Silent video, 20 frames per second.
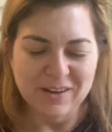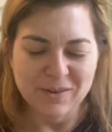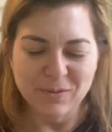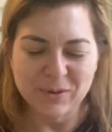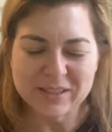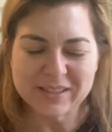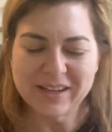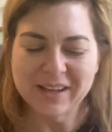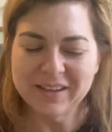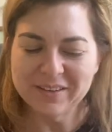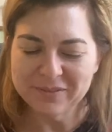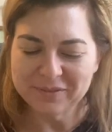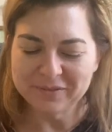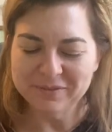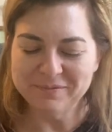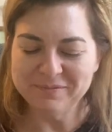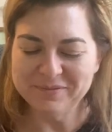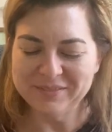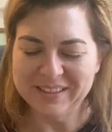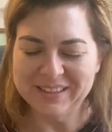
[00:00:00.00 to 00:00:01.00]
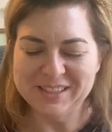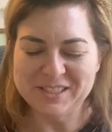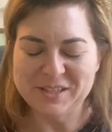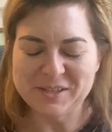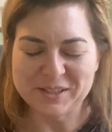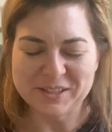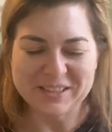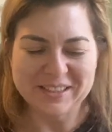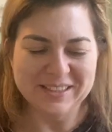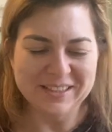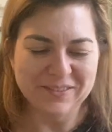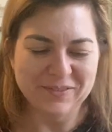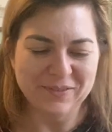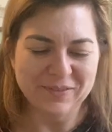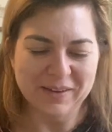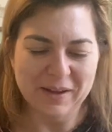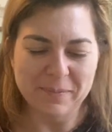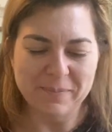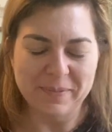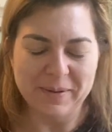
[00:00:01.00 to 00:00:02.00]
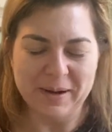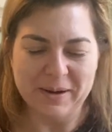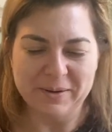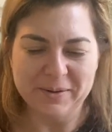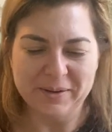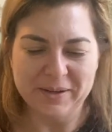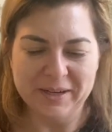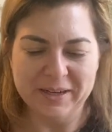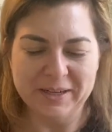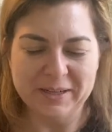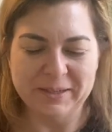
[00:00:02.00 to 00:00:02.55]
What's kind of interesting about